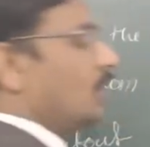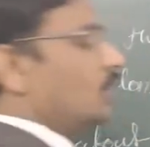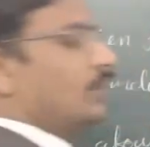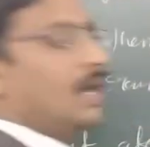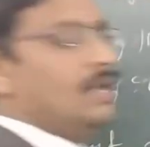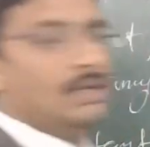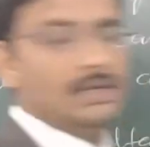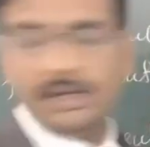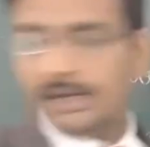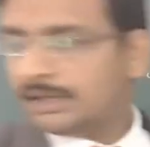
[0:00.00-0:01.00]
to
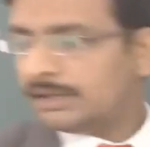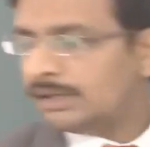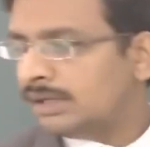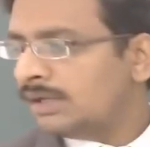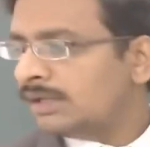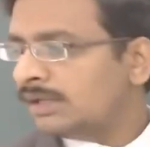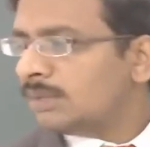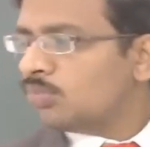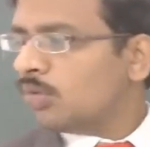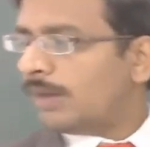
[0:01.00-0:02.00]
calculate the
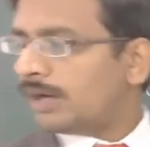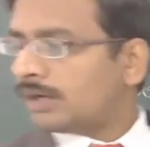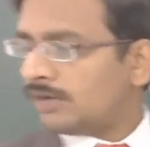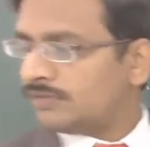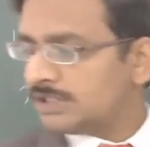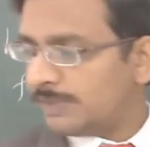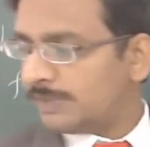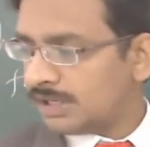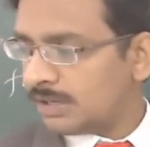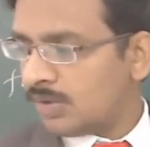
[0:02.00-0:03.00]
movement of this
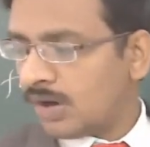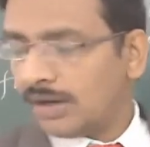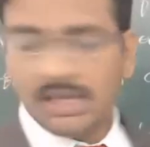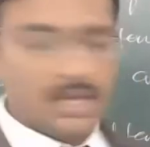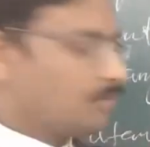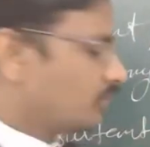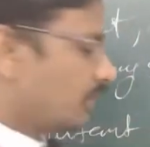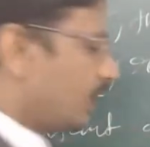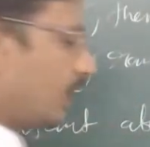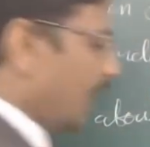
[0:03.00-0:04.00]
particular body about
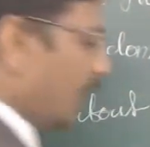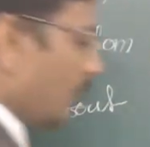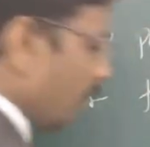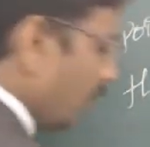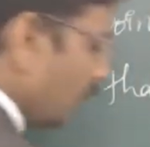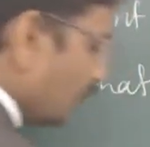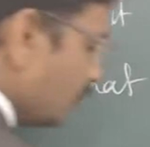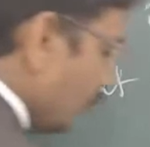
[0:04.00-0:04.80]
a random point which you